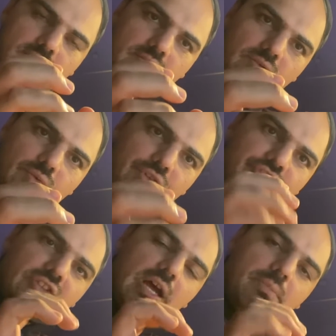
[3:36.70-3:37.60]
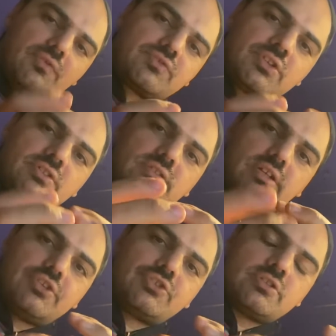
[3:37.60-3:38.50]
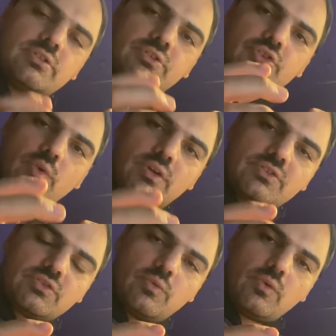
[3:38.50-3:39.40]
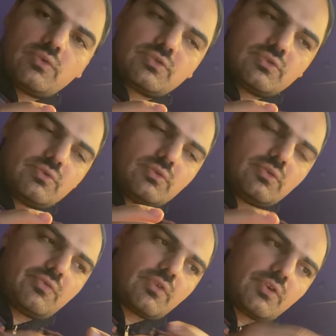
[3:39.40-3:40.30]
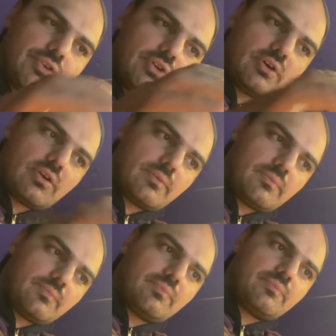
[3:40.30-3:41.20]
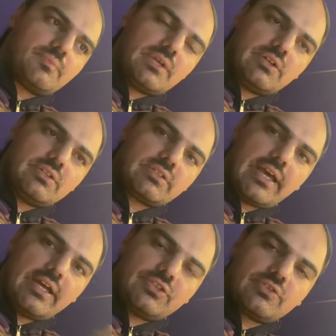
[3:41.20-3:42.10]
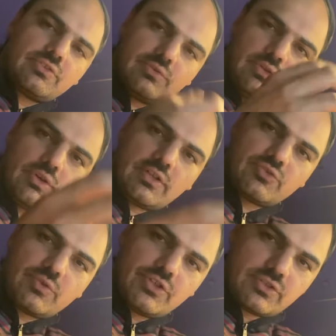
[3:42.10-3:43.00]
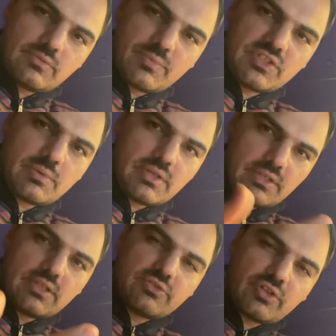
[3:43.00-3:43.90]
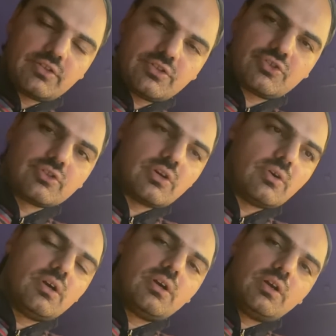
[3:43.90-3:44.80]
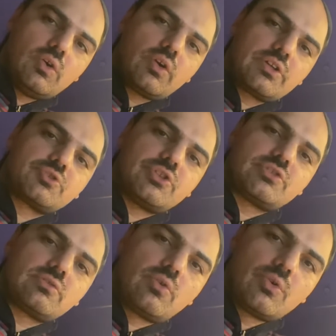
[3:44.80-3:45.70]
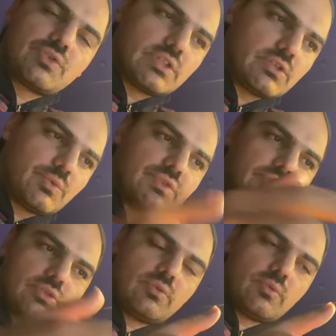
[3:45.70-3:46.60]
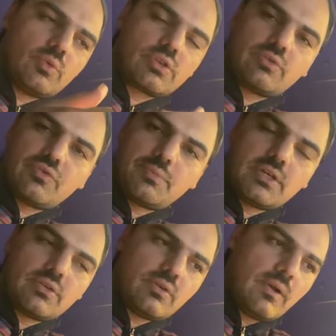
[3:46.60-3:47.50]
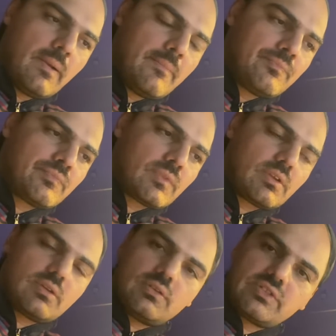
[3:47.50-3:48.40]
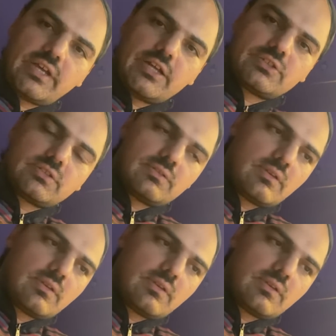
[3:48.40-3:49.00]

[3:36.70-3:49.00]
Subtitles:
which type of translation you want to do from your piano sketch to the orchestration, principally in a traditional orchestration course that we still work with piano sketches.